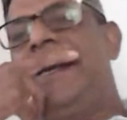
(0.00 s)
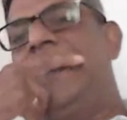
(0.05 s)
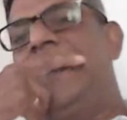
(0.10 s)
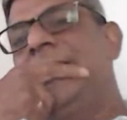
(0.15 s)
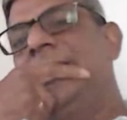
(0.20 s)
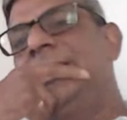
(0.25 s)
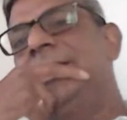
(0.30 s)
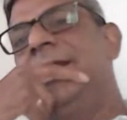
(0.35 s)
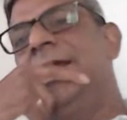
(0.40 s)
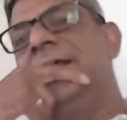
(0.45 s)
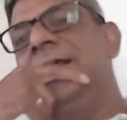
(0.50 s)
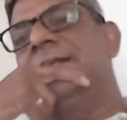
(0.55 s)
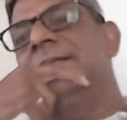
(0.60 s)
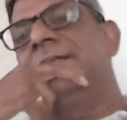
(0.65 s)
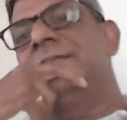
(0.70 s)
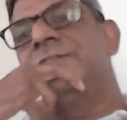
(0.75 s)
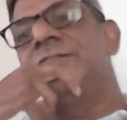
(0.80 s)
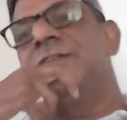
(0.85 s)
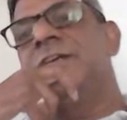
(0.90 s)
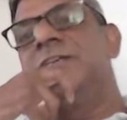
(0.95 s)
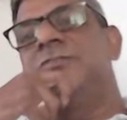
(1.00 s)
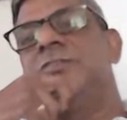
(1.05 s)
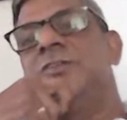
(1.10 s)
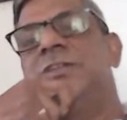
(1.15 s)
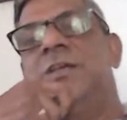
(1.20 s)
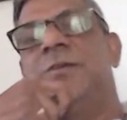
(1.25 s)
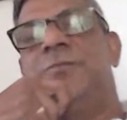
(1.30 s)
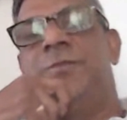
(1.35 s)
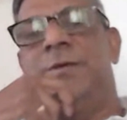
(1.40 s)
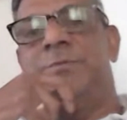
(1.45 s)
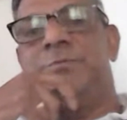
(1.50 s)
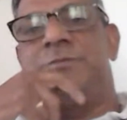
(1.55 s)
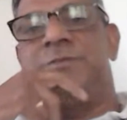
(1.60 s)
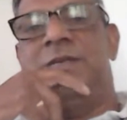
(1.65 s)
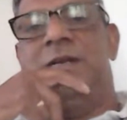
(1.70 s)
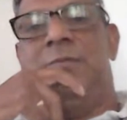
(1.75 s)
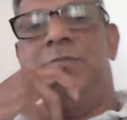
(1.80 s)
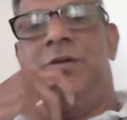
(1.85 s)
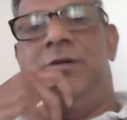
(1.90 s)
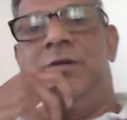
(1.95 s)
And then stress on the fifth
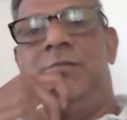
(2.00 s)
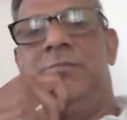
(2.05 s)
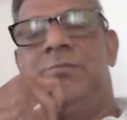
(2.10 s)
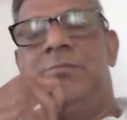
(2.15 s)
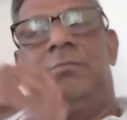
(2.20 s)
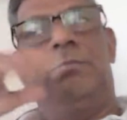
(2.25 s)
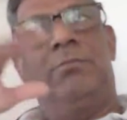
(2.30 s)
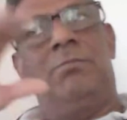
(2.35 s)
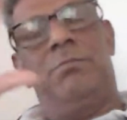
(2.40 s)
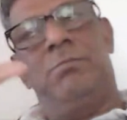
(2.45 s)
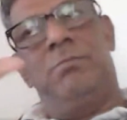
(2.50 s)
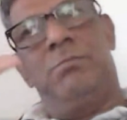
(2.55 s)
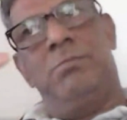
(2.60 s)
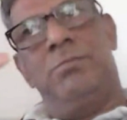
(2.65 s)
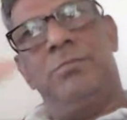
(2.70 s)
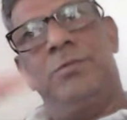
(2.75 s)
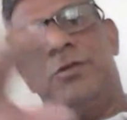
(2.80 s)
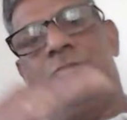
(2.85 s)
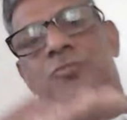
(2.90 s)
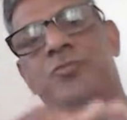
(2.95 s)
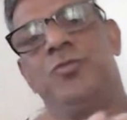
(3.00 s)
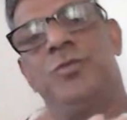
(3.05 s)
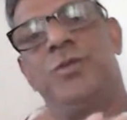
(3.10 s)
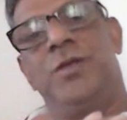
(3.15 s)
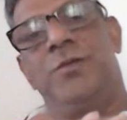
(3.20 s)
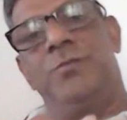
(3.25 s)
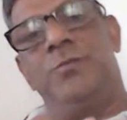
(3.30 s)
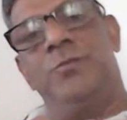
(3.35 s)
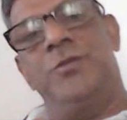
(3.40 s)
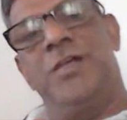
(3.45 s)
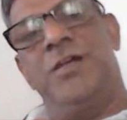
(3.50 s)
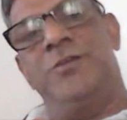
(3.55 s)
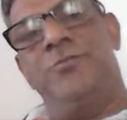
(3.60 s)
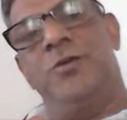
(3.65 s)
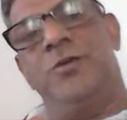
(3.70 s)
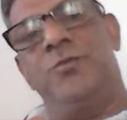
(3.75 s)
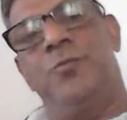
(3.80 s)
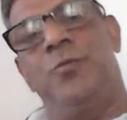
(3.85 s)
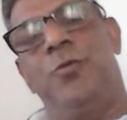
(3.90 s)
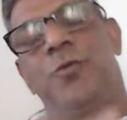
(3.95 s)
syllable. That
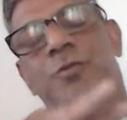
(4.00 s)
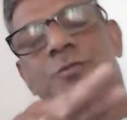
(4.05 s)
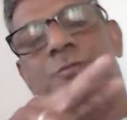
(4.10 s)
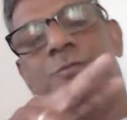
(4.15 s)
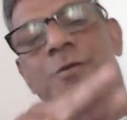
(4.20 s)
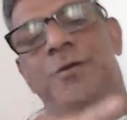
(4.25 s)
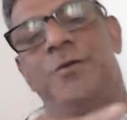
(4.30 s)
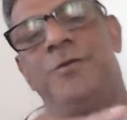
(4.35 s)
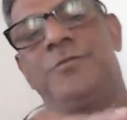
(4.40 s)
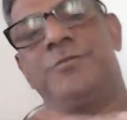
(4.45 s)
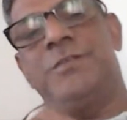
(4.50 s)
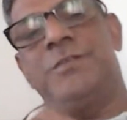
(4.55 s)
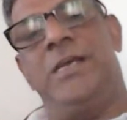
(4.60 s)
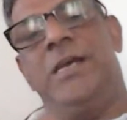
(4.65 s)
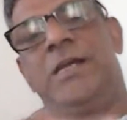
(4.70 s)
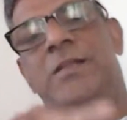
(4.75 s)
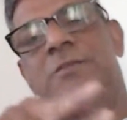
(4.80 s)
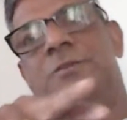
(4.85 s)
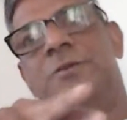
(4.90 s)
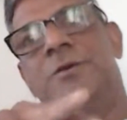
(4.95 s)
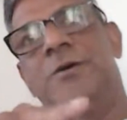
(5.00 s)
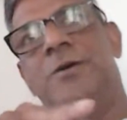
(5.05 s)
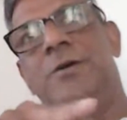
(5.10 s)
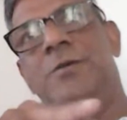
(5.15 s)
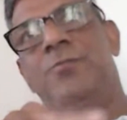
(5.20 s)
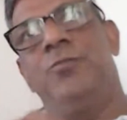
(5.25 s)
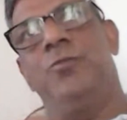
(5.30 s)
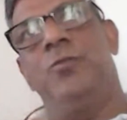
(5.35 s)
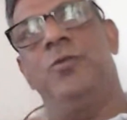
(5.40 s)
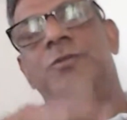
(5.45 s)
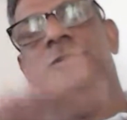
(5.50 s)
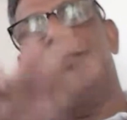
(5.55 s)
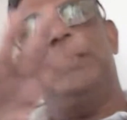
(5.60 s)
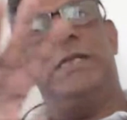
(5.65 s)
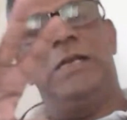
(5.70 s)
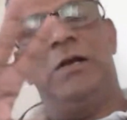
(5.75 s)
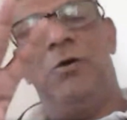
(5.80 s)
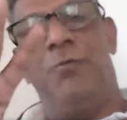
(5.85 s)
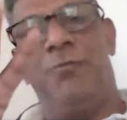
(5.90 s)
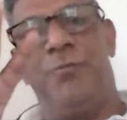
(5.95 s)
was fourth, first, second, third, fourth,
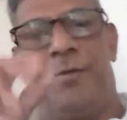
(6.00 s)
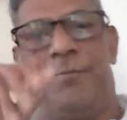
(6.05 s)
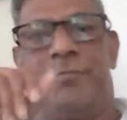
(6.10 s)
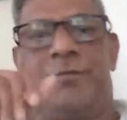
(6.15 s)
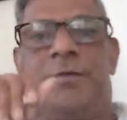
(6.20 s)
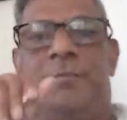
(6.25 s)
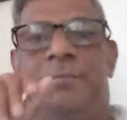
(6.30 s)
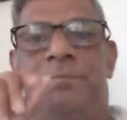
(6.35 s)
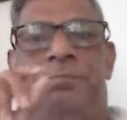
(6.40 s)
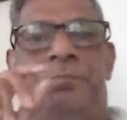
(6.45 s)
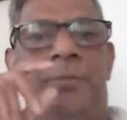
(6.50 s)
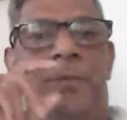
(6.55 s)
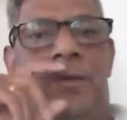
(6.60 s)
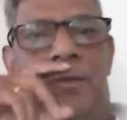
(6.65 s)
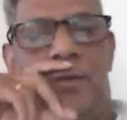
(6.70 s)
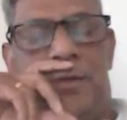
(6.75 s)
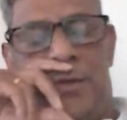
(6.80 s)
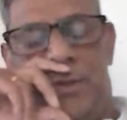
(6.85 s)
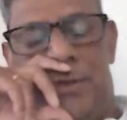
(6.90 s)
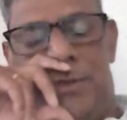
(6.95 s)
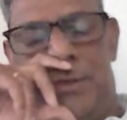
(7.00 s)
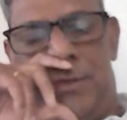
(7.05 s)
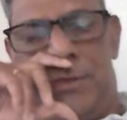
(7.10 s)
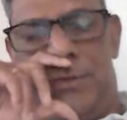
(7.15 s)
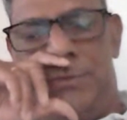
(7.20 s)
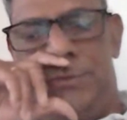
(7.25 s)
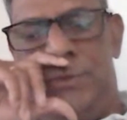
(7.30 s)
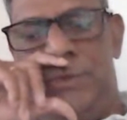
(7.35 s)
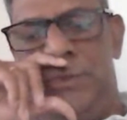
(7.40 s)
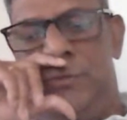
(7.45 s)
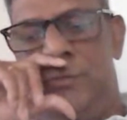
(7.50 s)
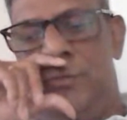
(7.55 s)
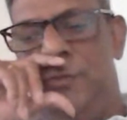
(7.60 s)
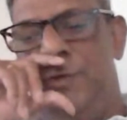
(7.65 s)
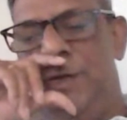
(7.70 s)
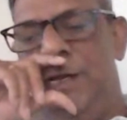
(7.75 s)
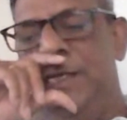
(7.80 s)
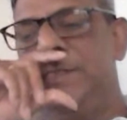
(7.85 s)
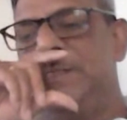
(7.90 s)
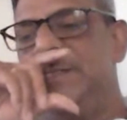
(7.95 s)
now fifth.
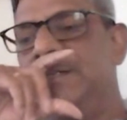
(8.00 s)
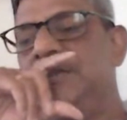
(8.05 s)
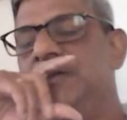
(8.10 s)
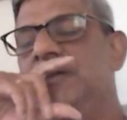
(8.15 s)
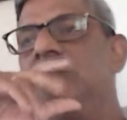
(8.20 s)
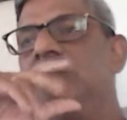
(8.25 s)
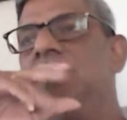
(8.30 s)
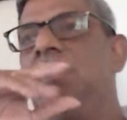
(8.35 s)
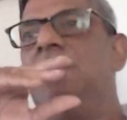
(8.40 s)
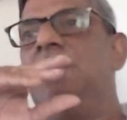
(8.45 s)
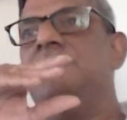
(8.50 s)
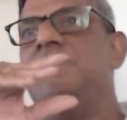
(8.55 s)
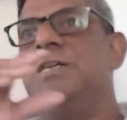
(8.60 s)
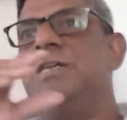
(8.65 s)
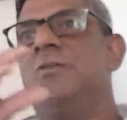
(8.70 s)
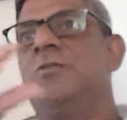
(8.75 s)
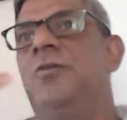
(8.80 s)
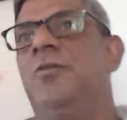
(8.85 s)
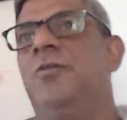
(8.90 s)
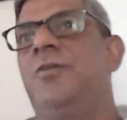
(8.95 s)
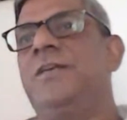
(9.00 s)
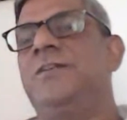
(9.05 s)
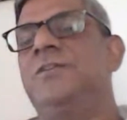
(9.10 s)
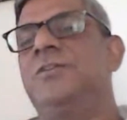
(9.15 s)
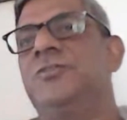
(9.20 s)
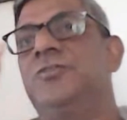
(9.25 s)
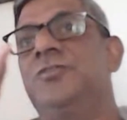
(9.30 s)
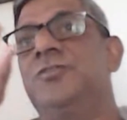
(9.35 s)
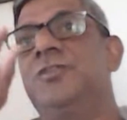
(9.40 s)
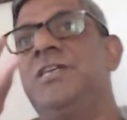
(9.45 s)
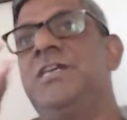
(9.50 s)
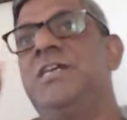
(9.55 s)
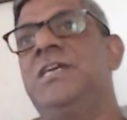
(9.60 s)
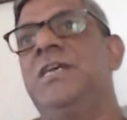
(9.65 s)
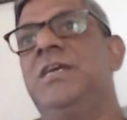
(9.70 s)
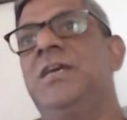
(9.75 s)
Decolonization. Decolonization.